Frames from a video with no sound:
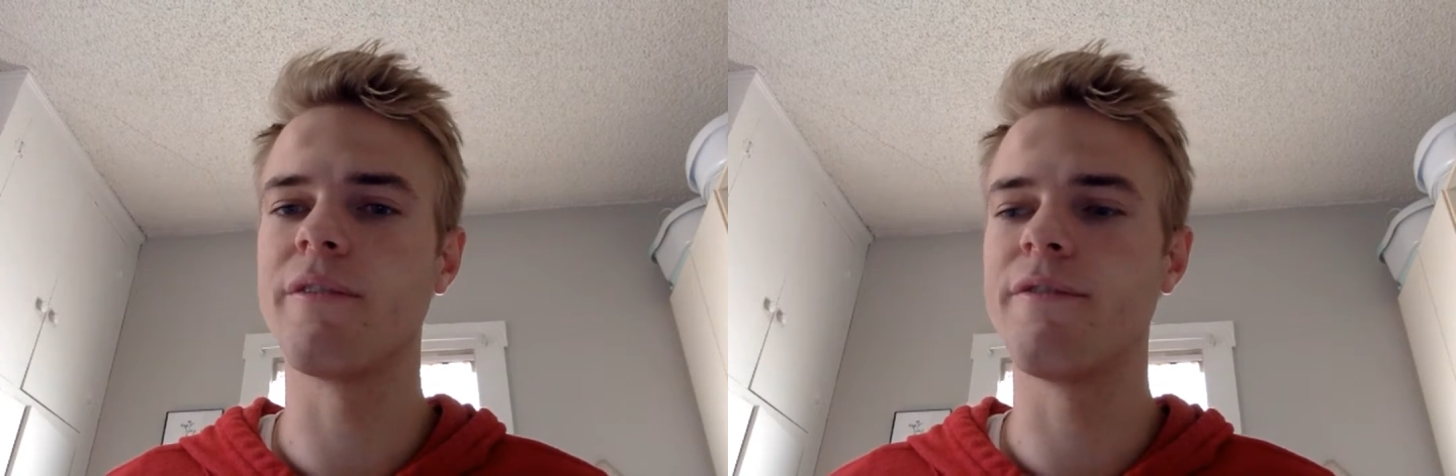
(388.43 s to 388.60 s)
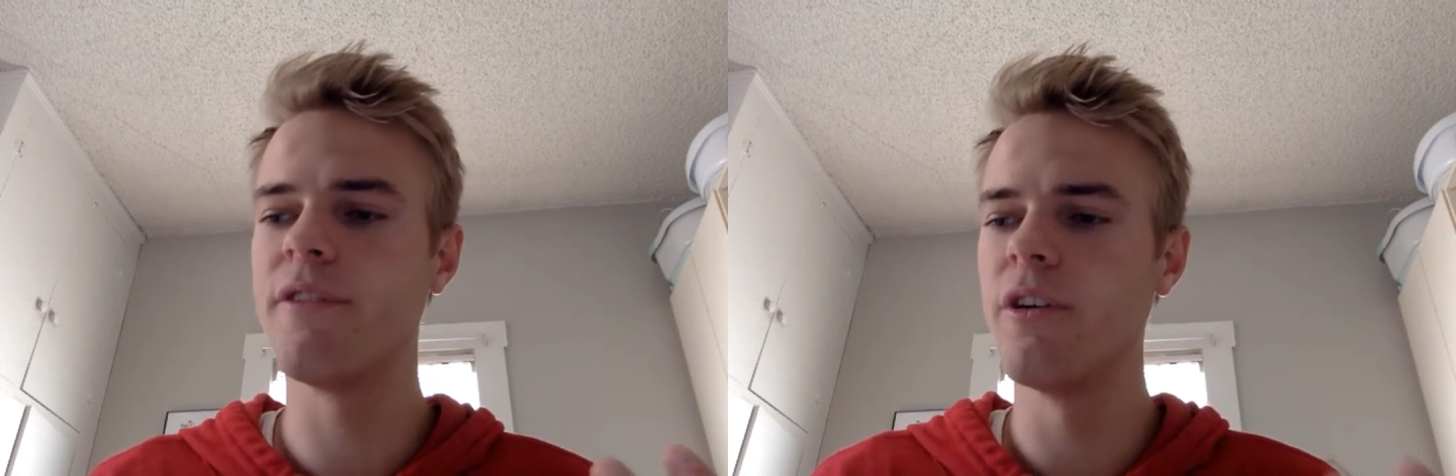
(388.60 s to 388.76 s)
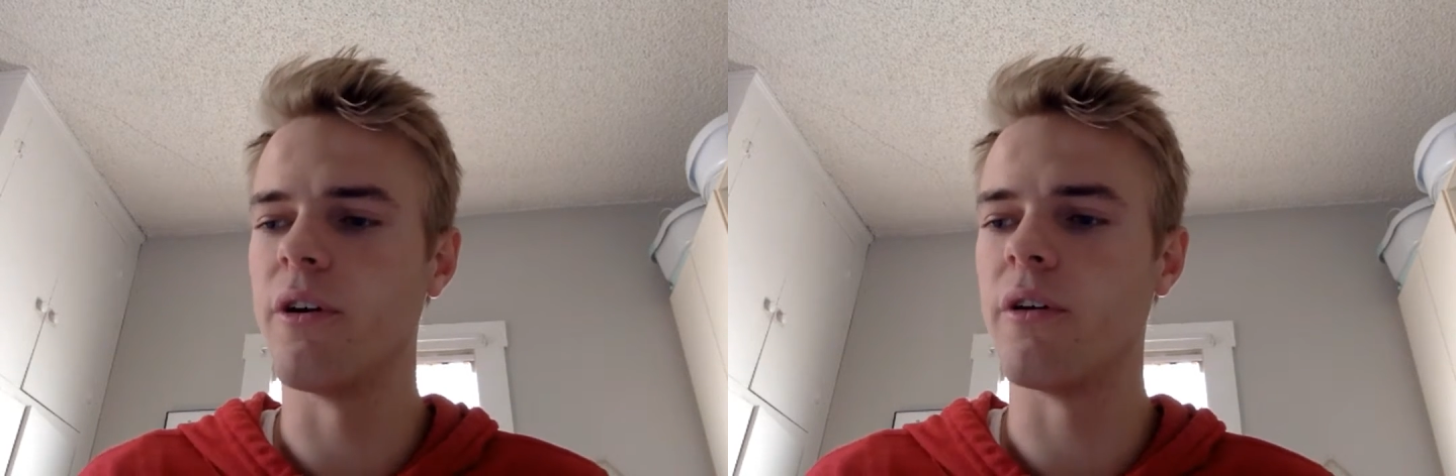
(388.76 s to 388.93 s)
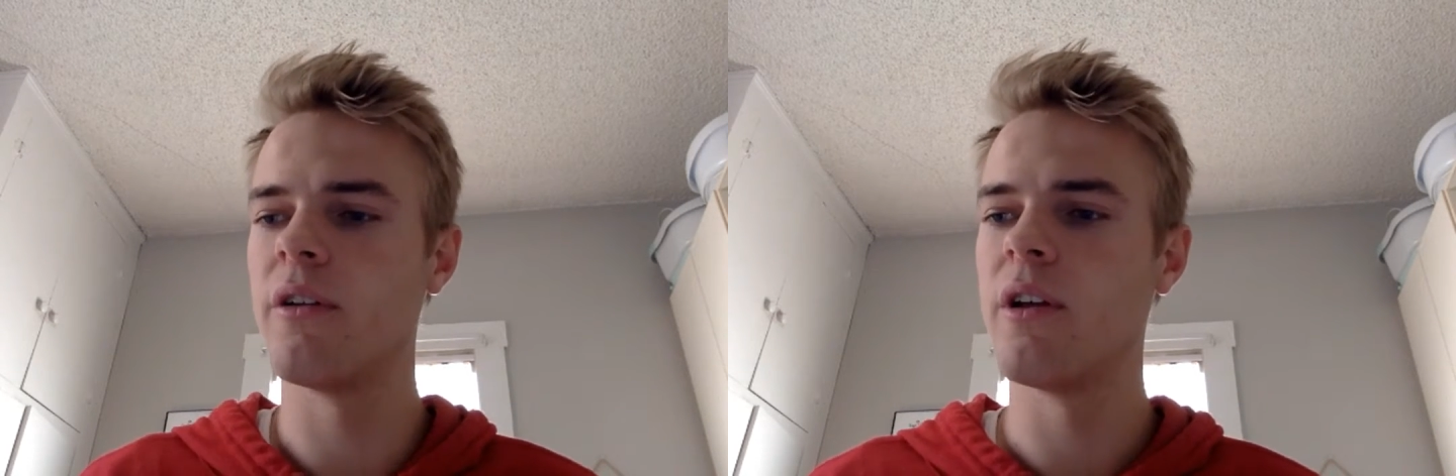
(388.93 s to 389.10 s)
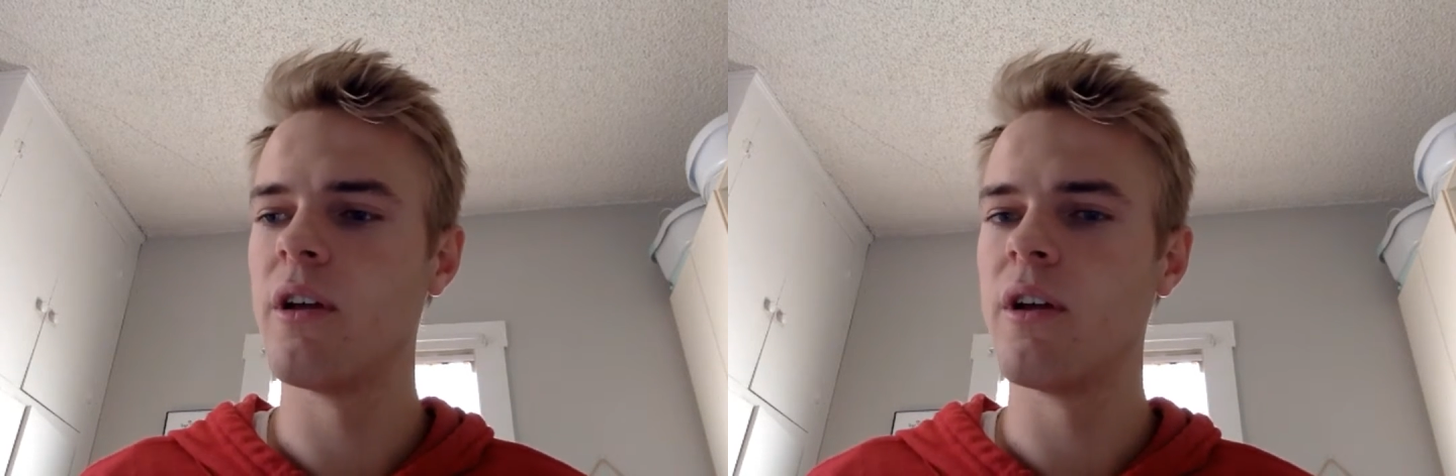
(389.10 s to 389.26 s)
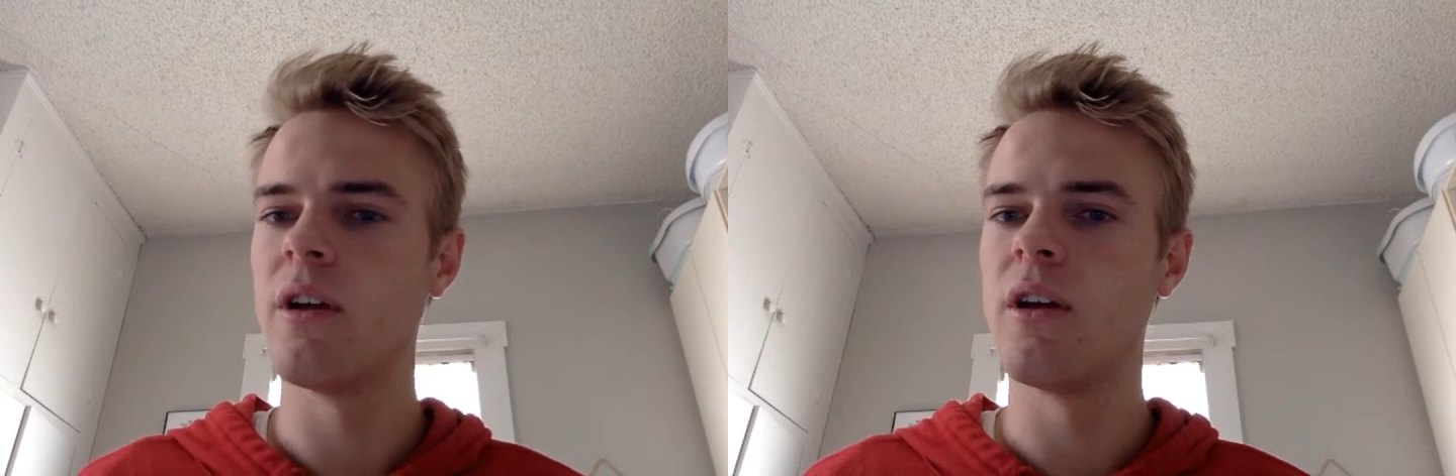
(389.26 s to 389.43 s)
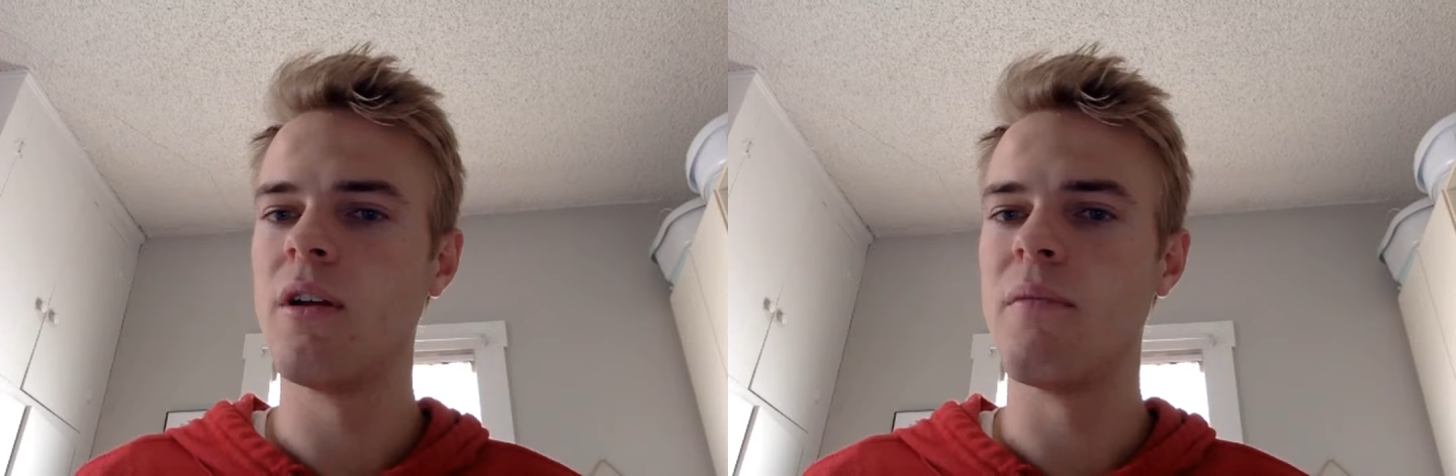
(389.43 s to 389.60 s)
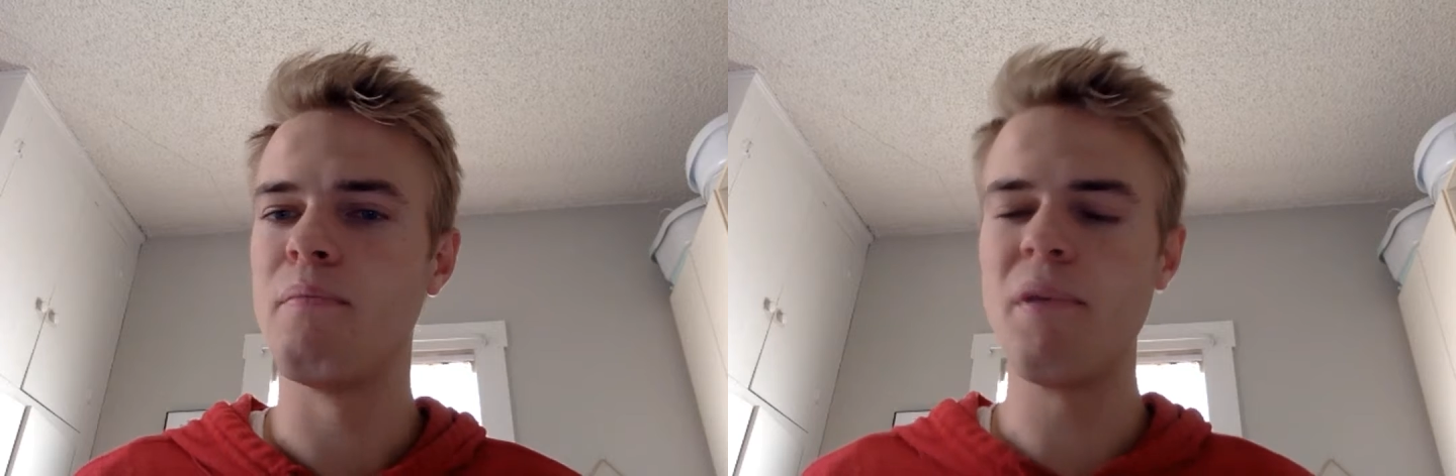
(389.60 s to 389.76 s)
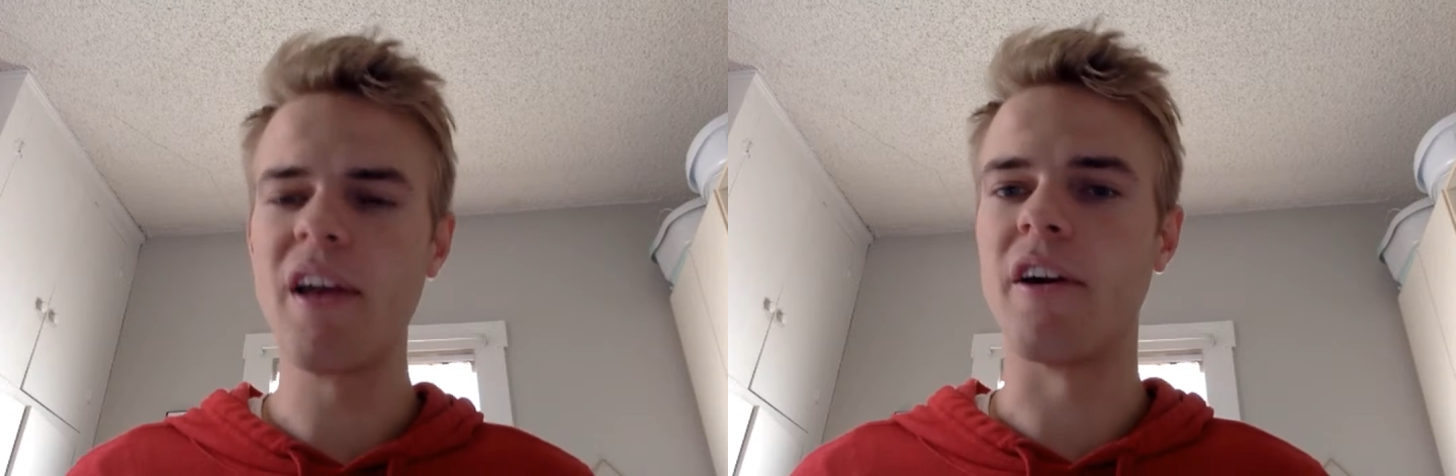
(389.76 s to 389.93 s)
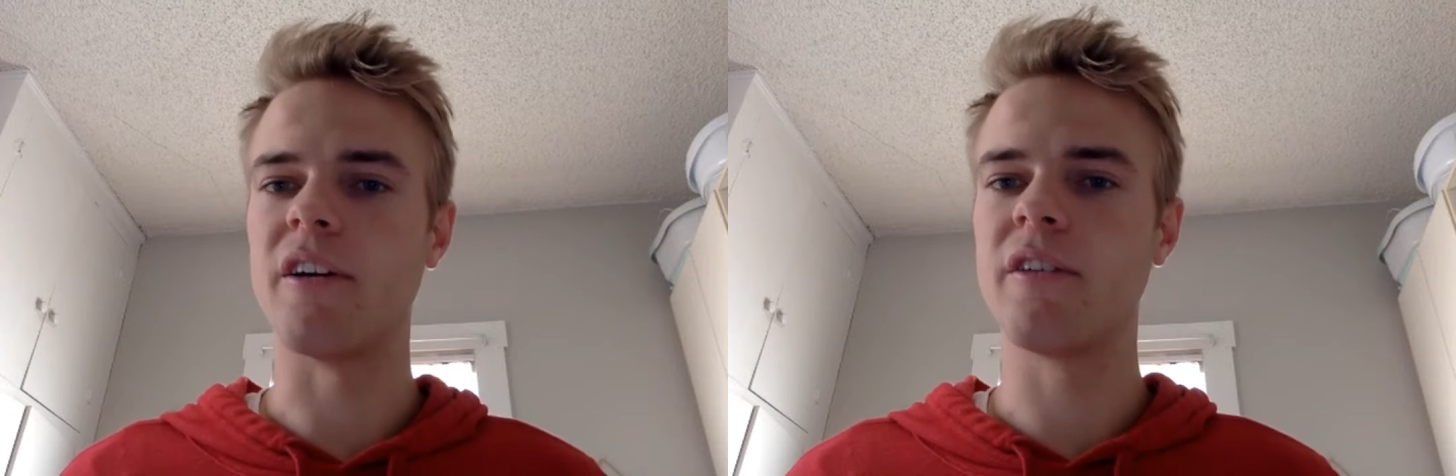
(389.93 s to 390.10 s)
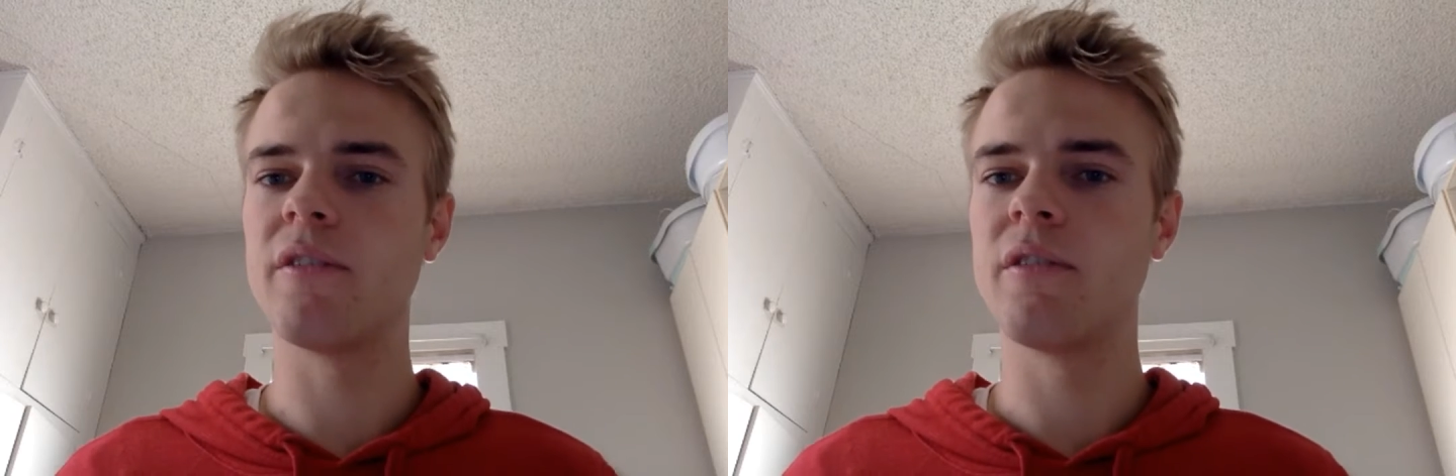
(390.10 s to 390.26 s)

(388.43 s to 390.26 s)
feel better.